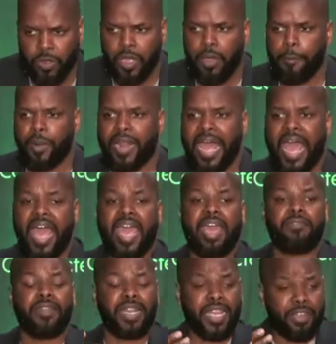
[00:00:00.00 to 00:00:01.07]
you, but
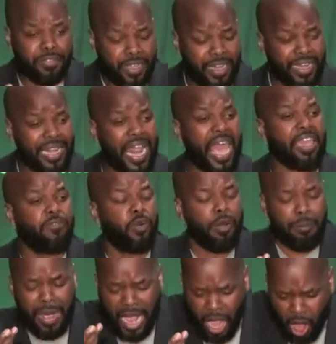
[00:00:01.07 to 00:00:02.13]
I have lived a life
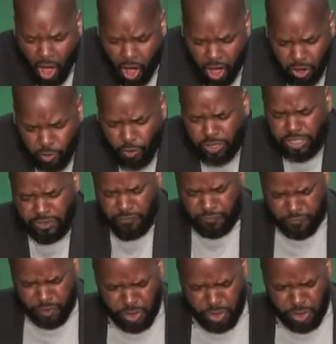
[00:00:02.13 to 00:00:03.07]
where my heart was